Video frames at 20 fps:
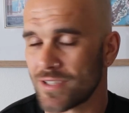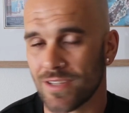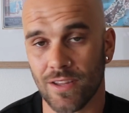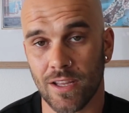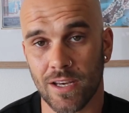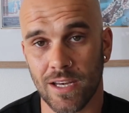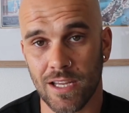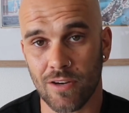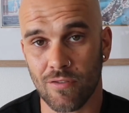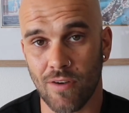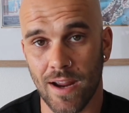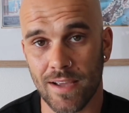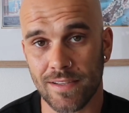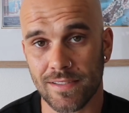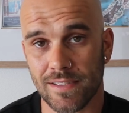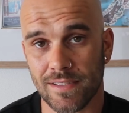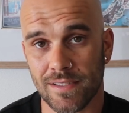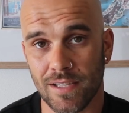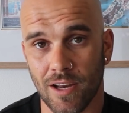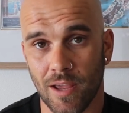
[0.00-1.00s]
to the knee
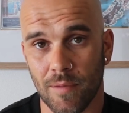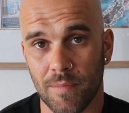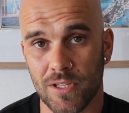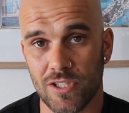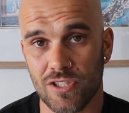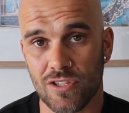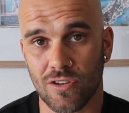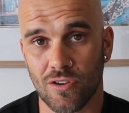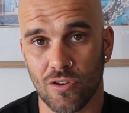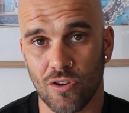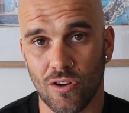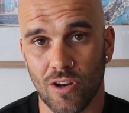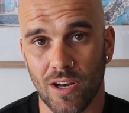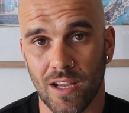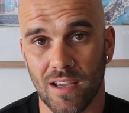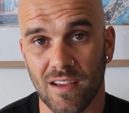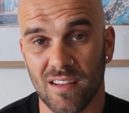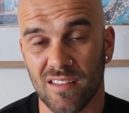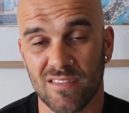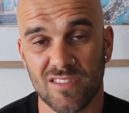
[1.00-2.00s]
raises that I mentioned
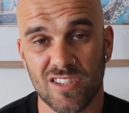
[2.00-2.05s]
earlier.